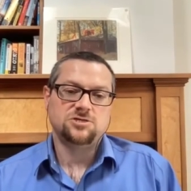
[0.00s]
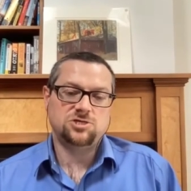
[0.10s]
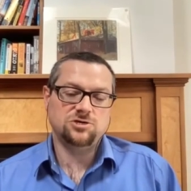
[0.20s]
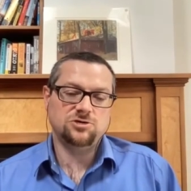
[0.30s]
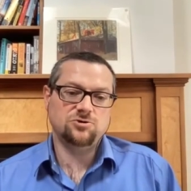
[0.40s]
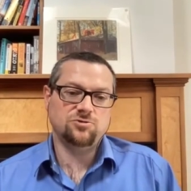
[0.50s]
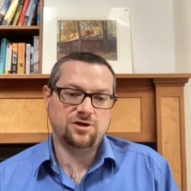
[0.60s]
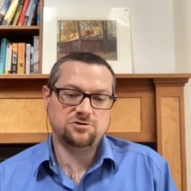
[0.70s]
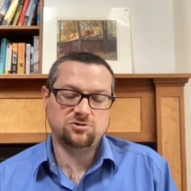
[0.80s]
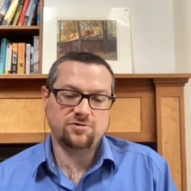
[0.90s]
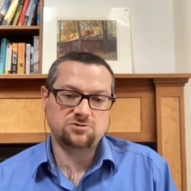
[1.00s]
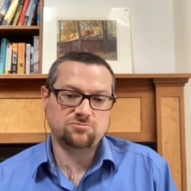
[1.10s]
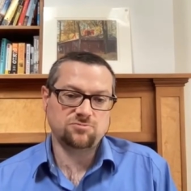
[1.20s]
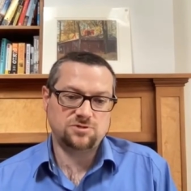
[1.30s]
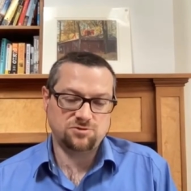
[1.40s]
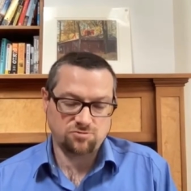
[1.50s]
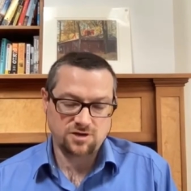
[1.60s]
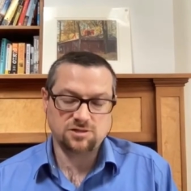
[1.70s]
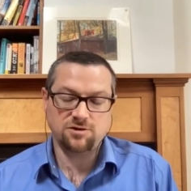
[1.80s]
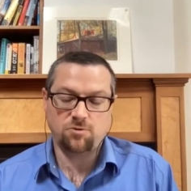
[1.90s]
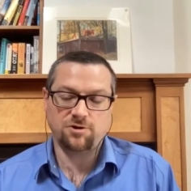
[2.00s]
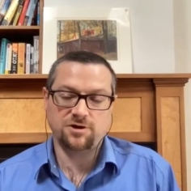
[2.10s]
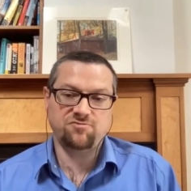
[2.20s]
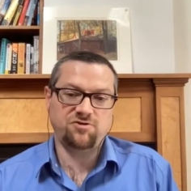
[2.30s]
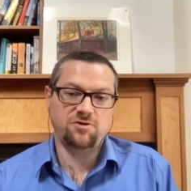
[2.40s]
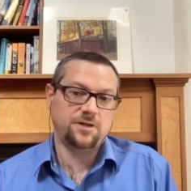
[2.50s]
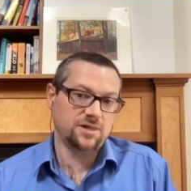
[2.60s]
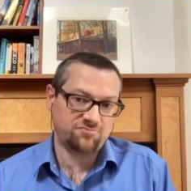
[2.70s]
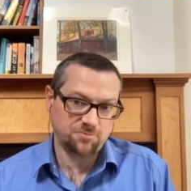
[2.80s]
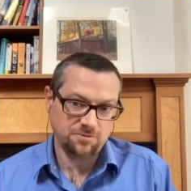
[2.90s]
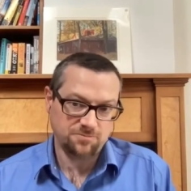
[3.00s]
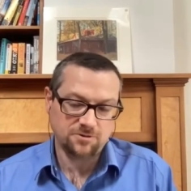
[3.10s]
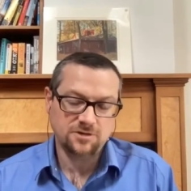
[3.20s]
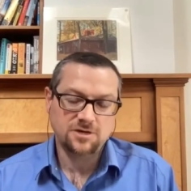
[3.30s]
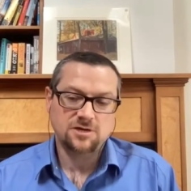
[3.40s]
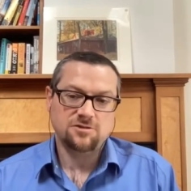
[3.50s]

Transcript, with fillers: to their direct directly reporting to VP level people.